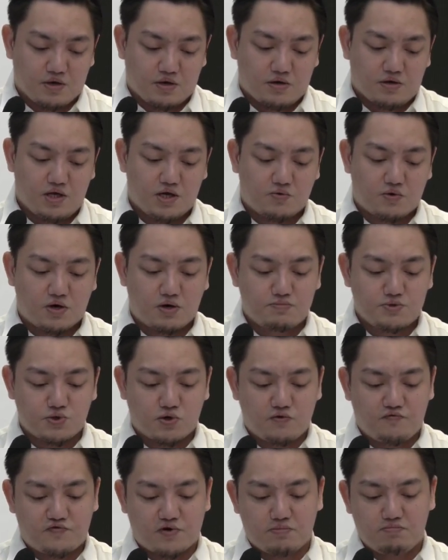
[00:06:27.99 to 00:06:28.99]
They were
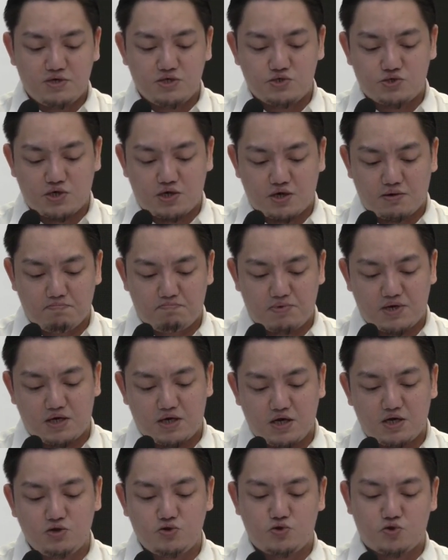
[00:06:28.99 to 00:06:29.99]
absorbed from BJMP
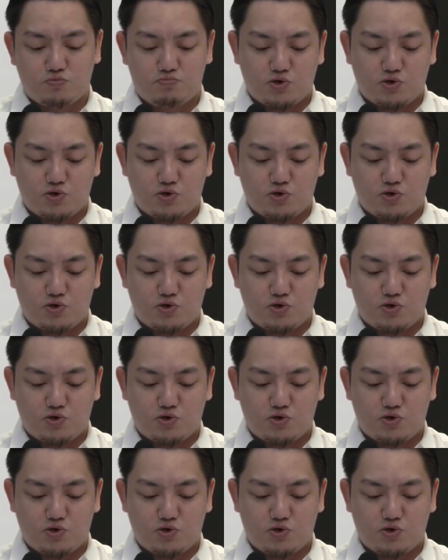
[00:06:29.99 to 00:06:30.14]
into